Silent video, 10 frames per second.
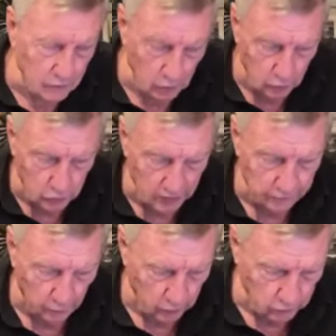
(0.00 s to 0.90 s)
Luke
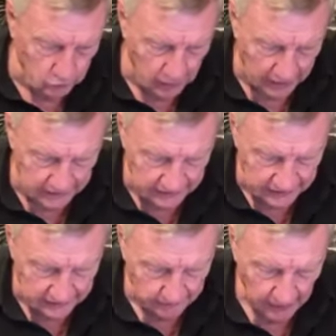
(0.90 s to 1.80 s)
24,
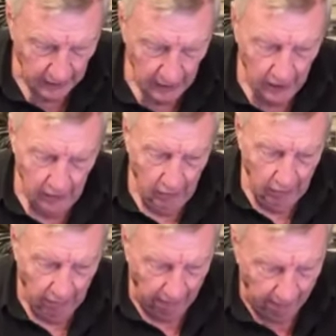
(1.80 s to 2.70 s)
18.
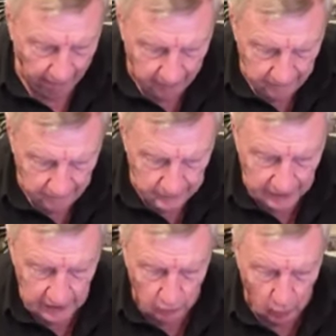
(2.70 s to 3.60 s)

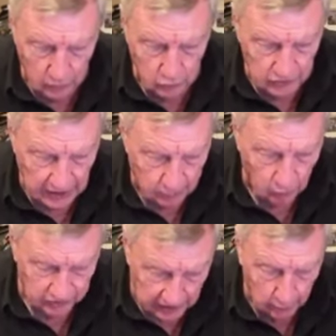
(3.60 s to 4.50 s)
Then the one whose name
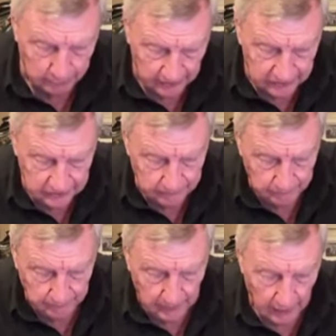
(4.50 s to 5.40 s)
was Cleopas,
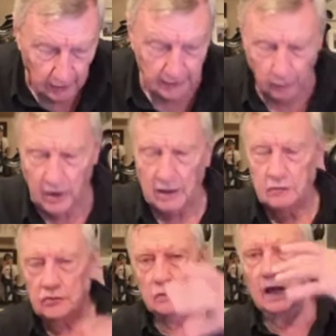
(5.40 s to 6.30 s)

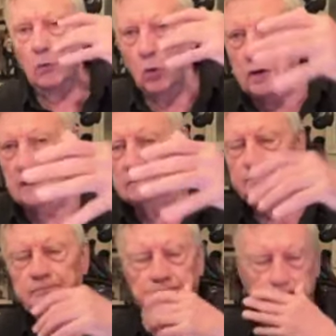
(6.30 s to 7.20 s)
okay, so they're walking.
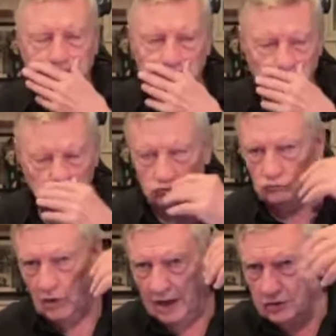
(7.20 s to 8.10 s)

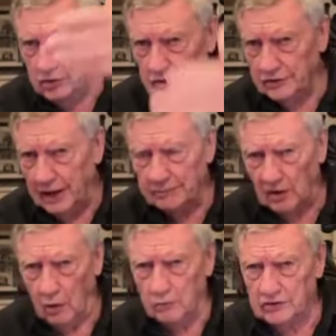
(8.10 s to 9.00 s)
And Jesus
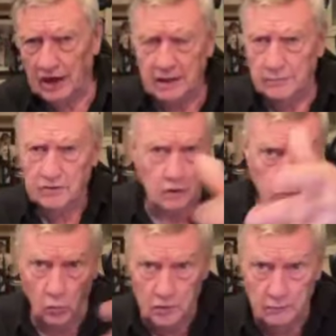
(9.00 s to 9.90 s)
comes alongside them and
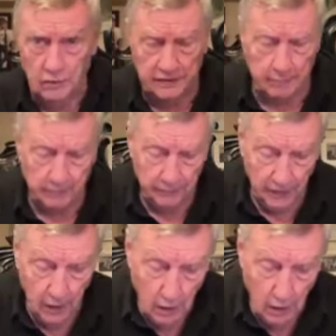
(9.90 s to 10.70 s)
starts walking with them.